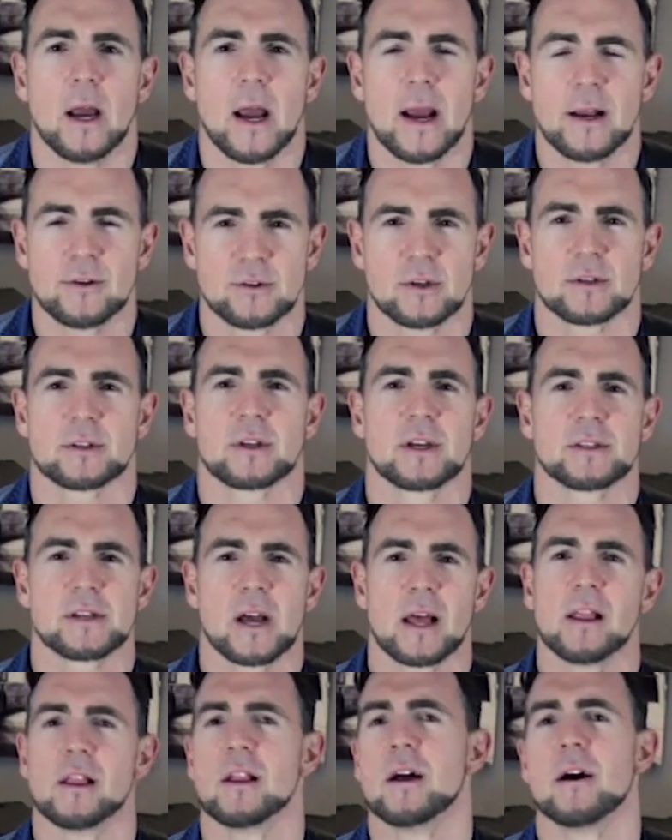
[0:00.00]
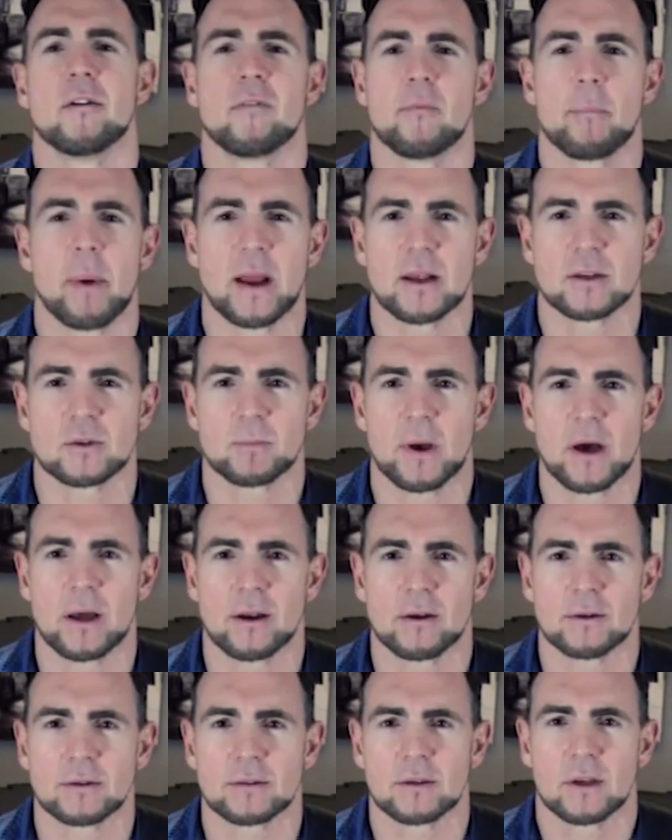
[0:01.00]
And just because I love bass
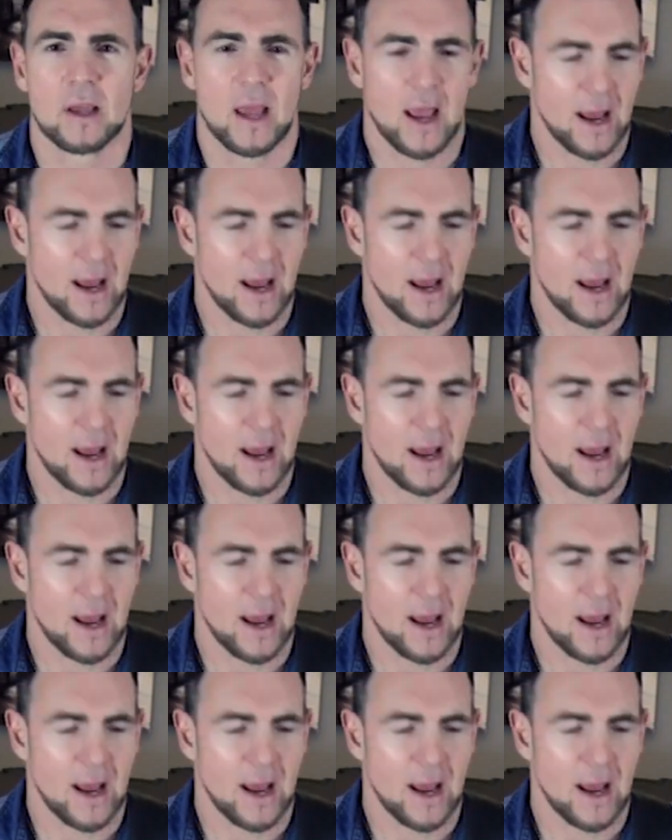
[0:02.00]
pedals